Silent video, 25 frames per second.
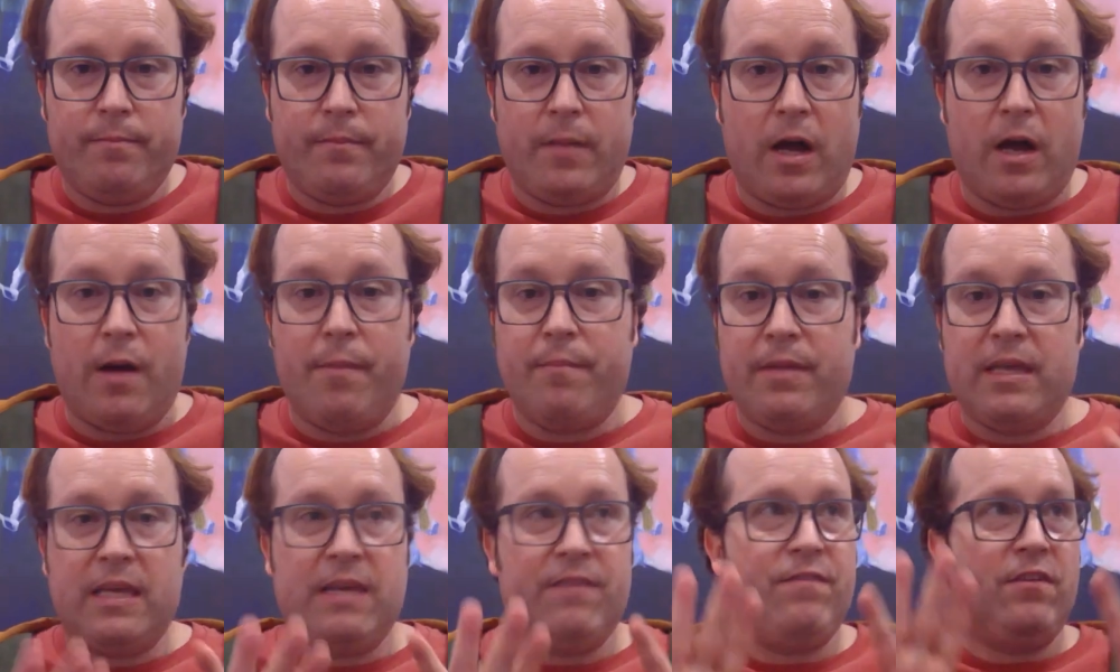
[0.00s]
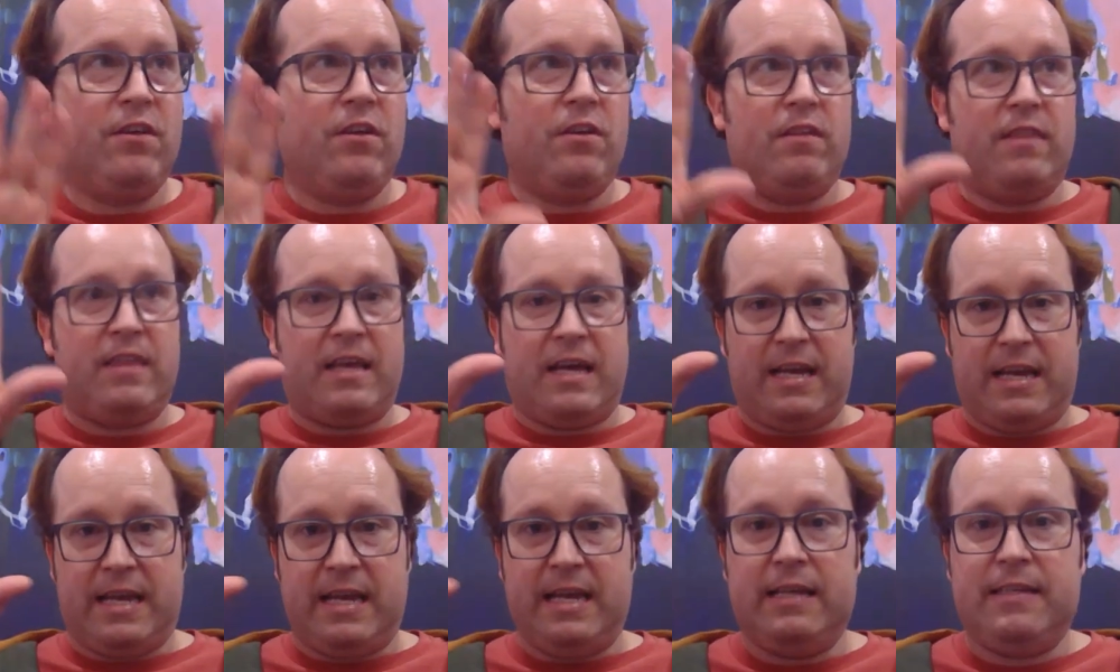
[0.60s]
I'm giving you
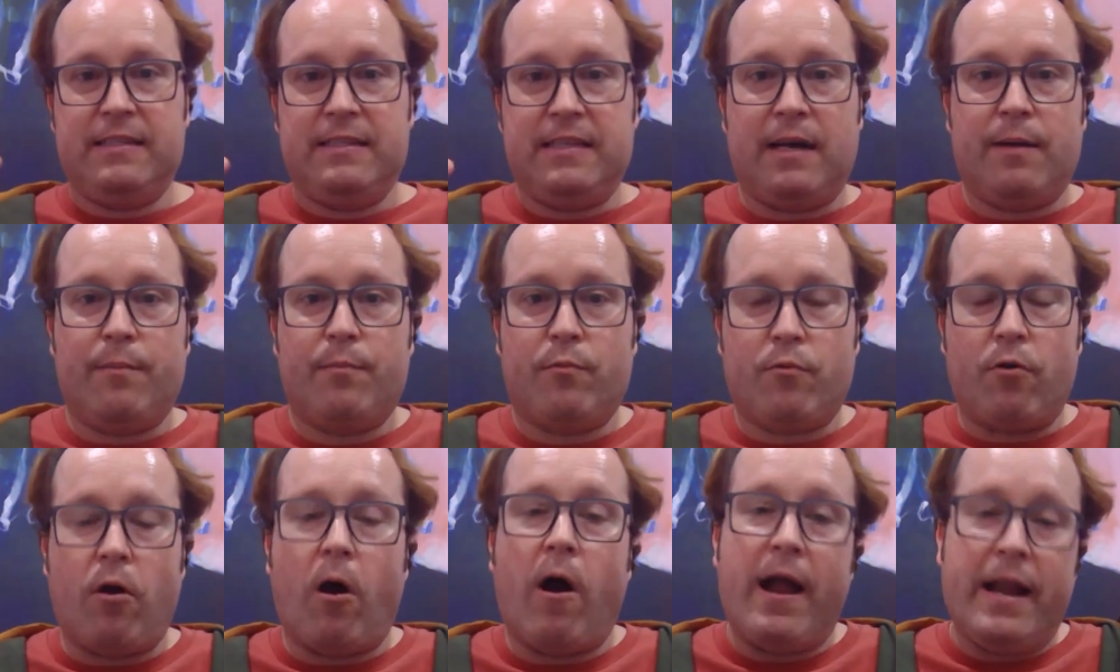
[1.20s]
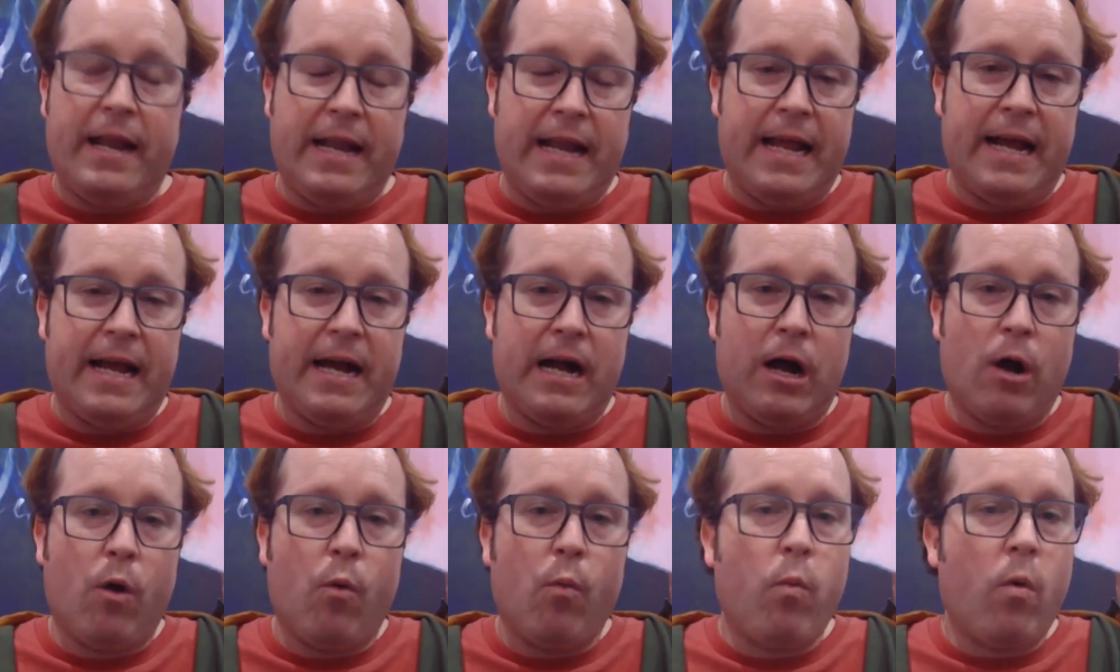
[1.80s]
that heads up right
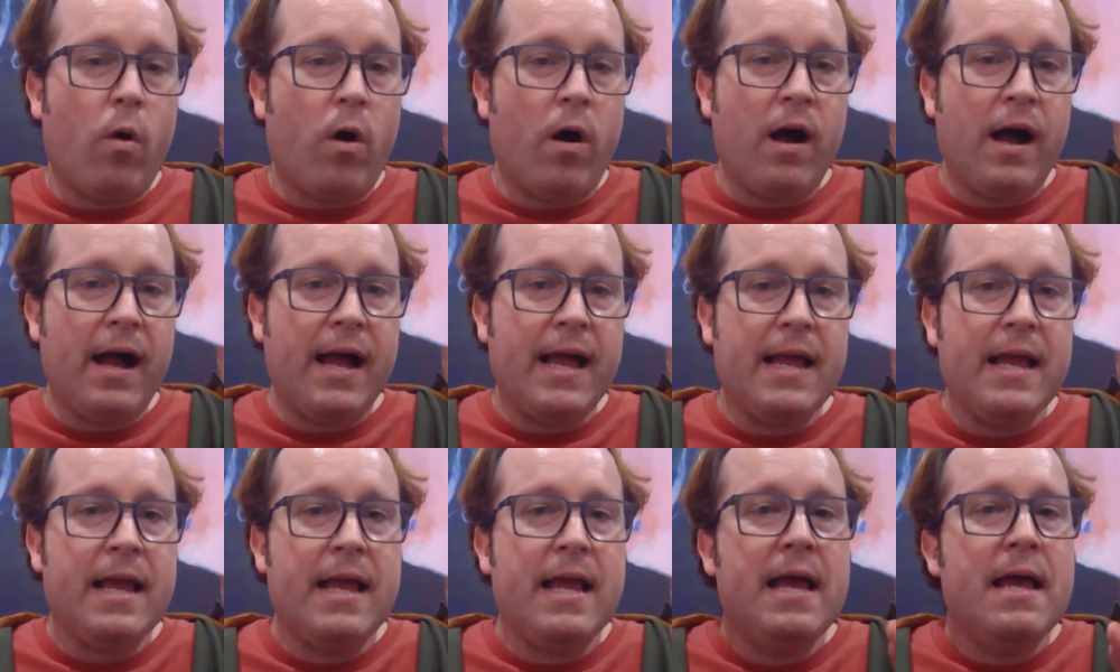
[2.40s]
now. Why?